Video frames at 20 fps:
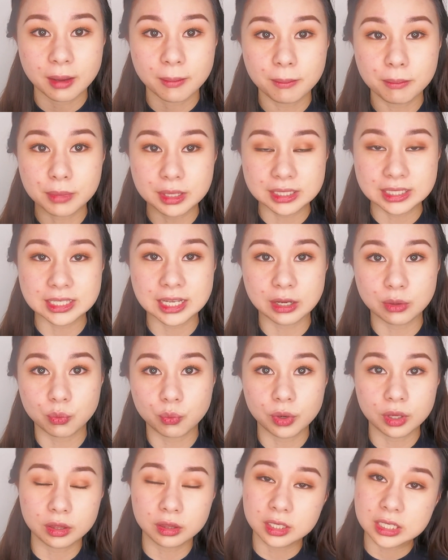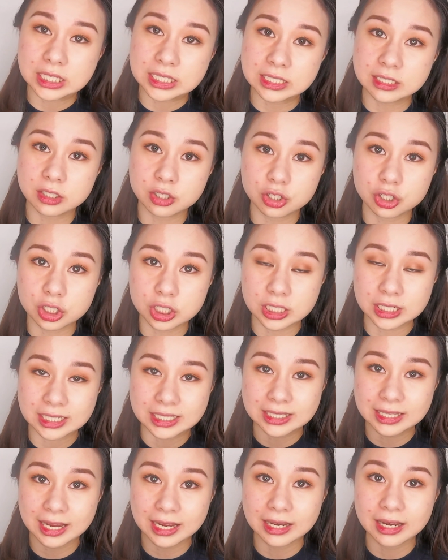missing with the Conceal cushion
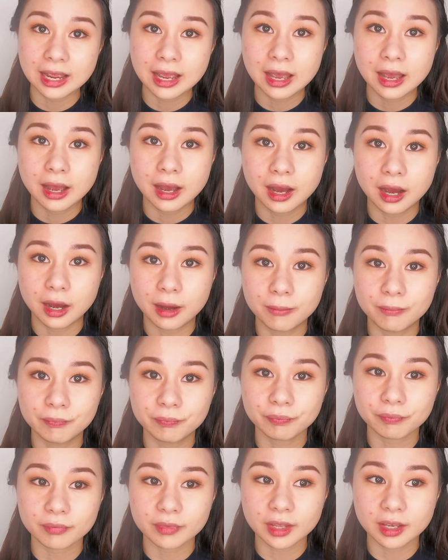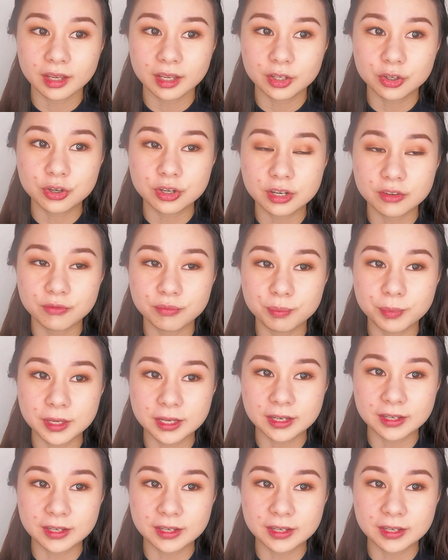is that it could have been